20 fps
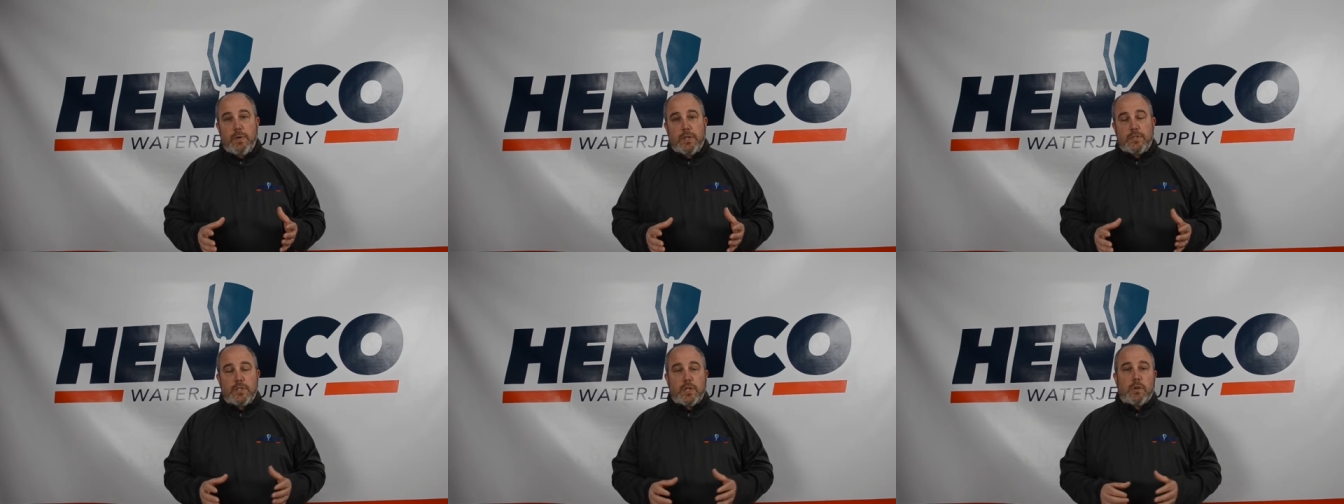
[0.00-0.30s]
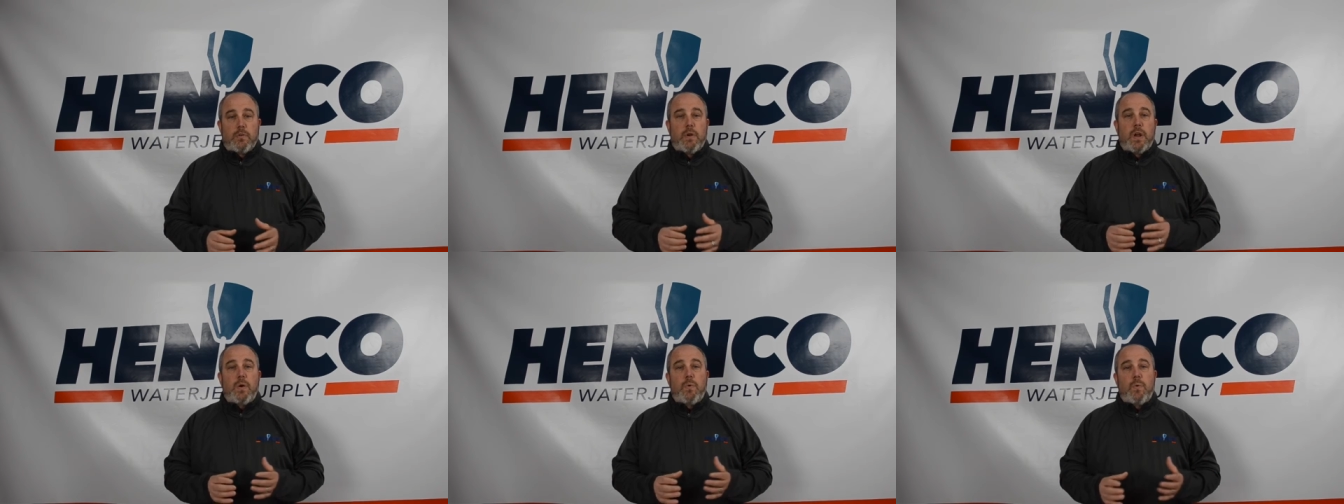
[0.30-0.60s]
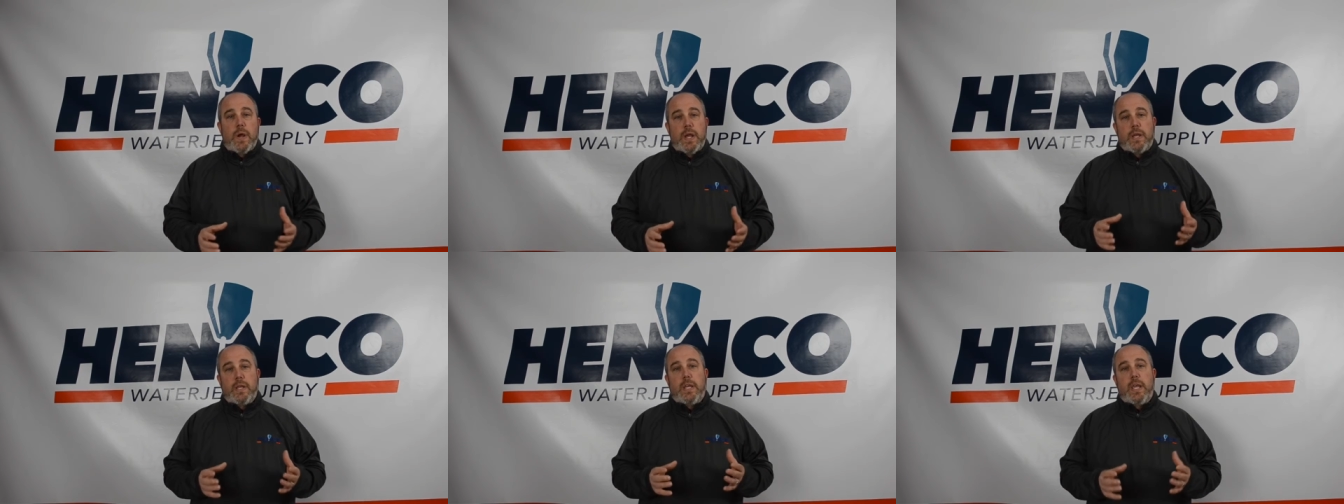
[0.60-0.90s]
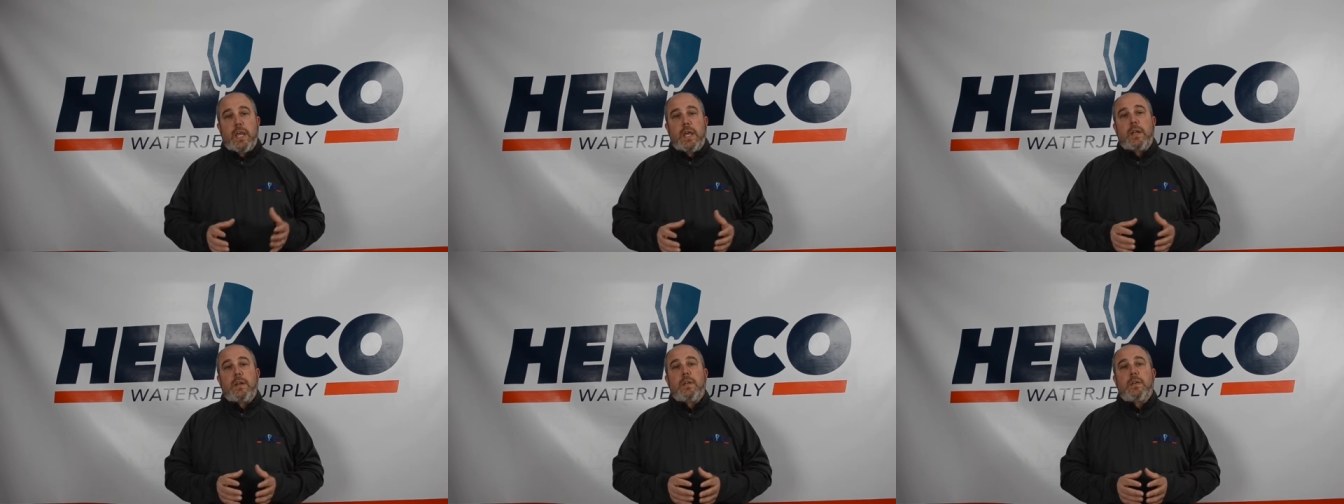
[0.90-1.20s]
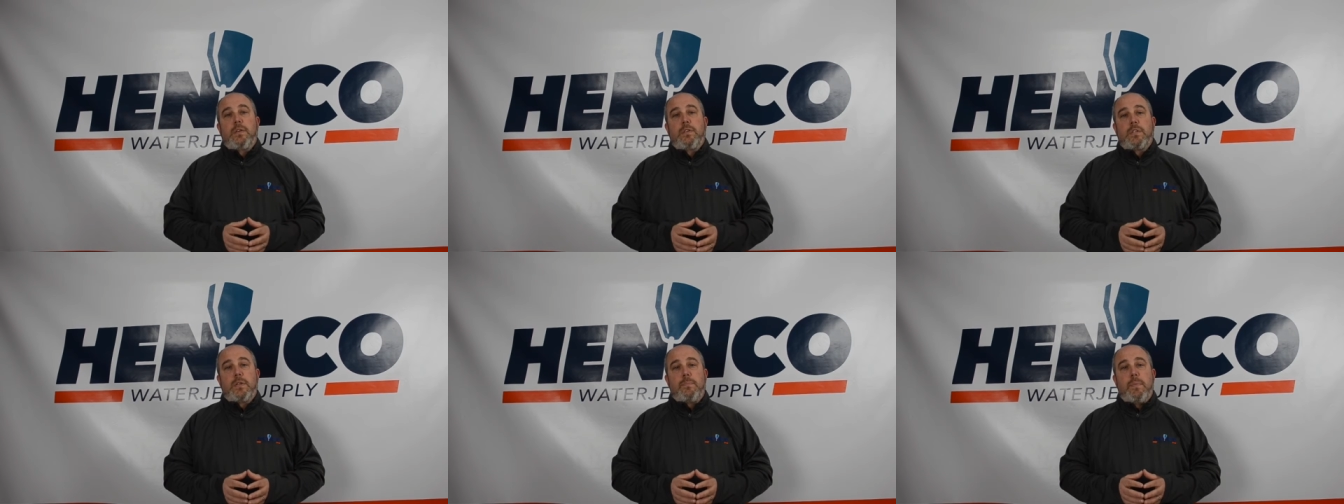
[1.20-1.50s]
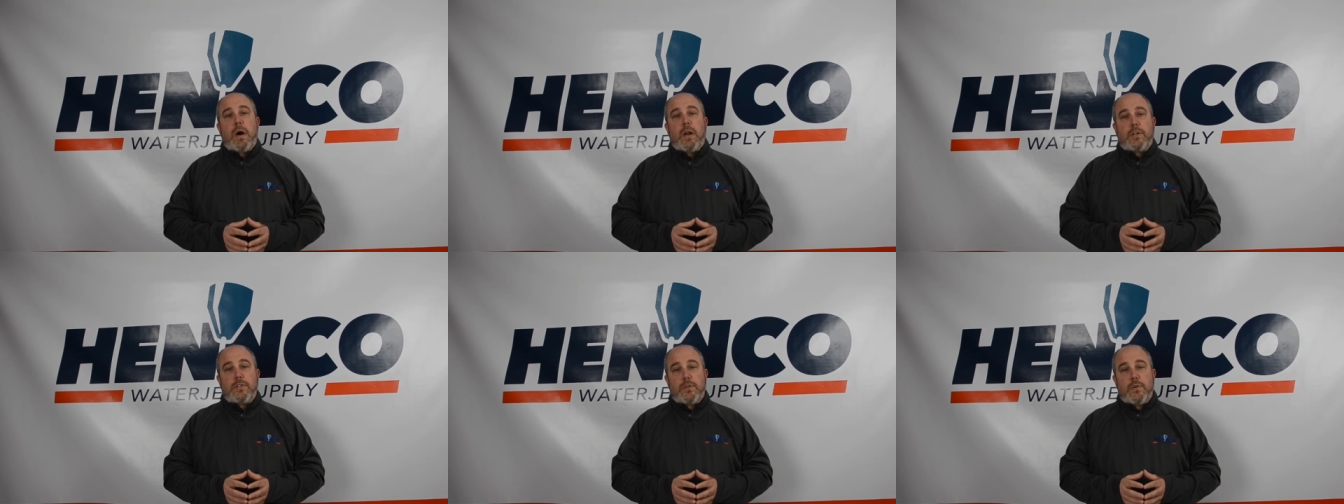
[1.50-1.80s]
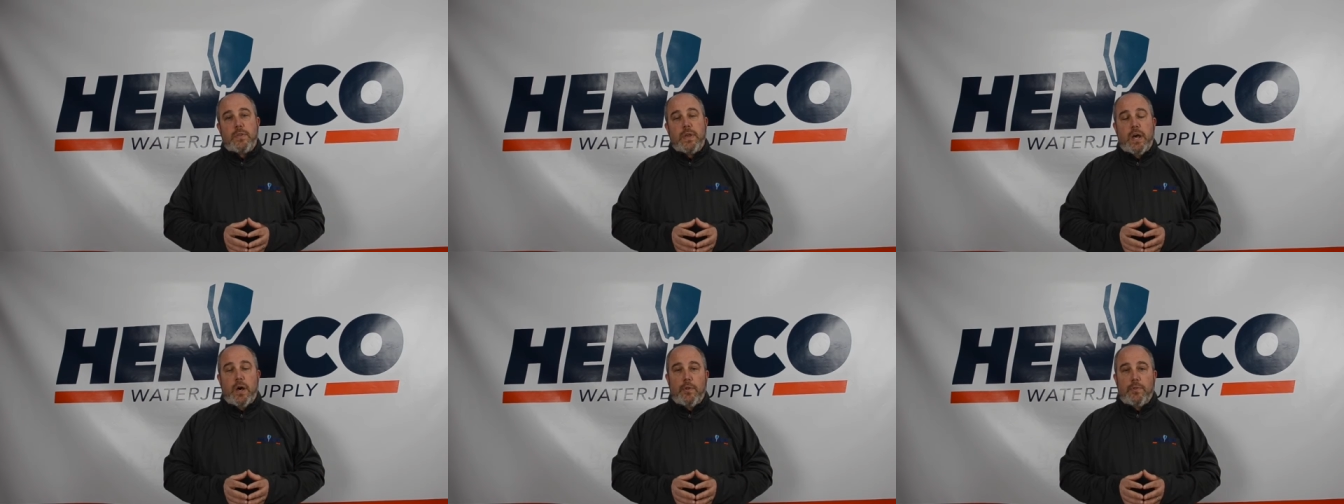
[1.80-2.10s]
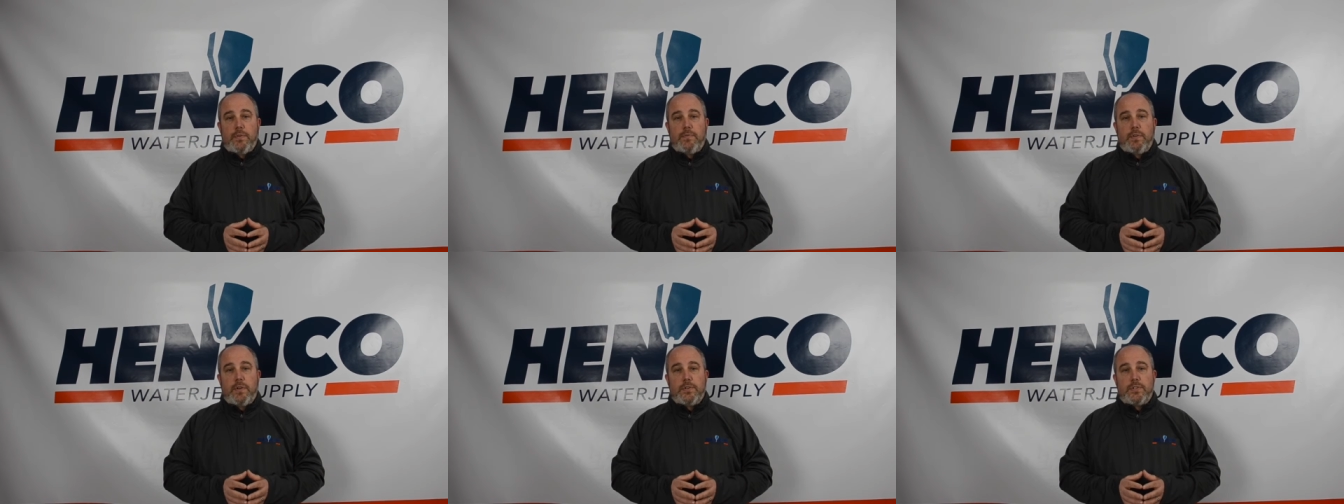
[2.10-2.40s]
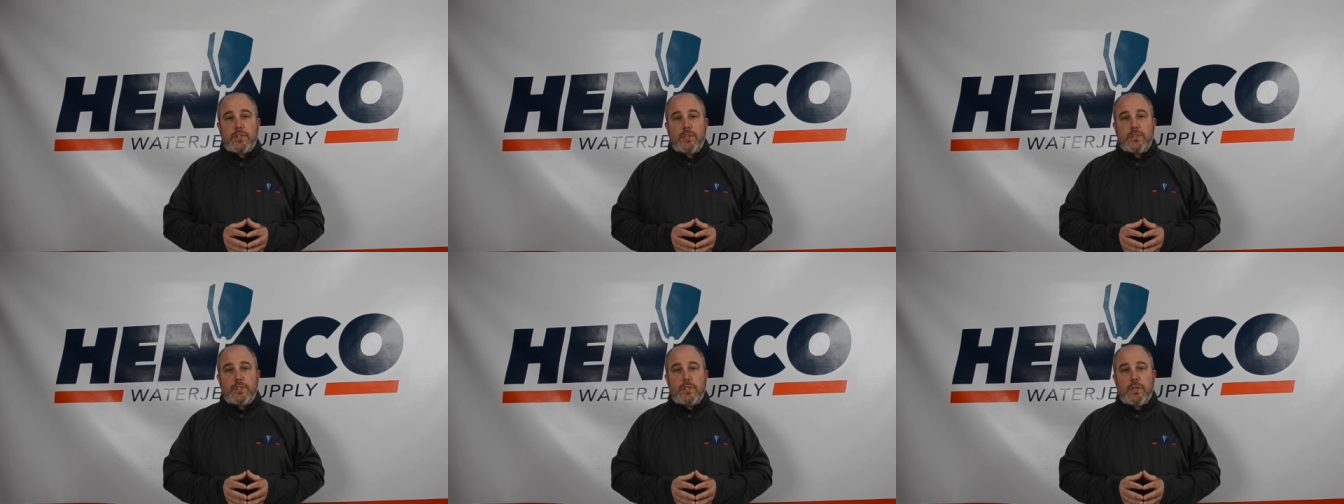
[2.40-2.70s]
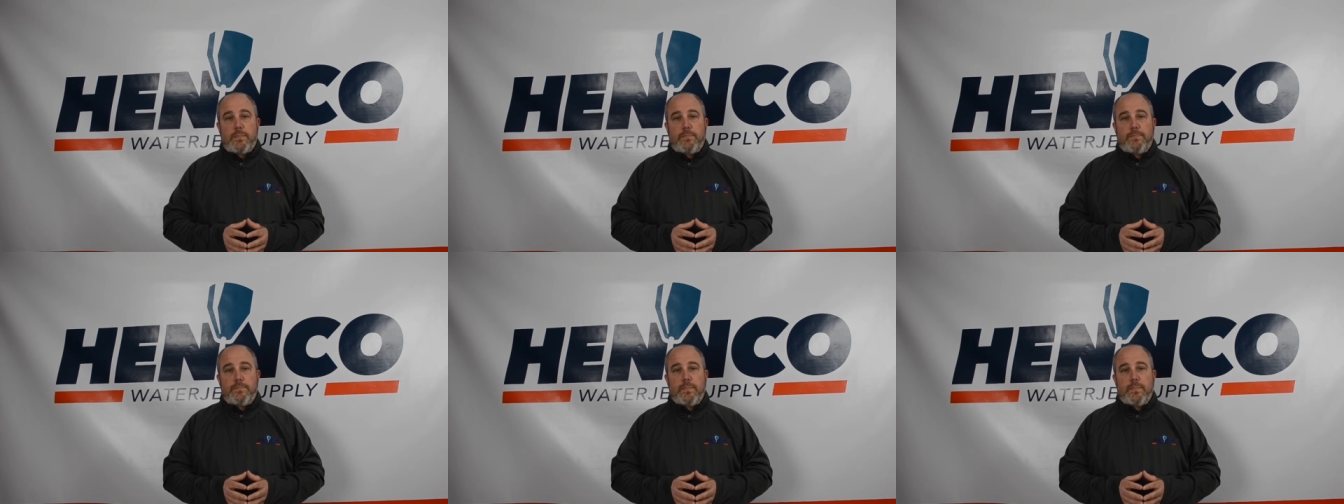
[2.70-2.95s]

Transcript: but it's a great way again to monitor the health of your system.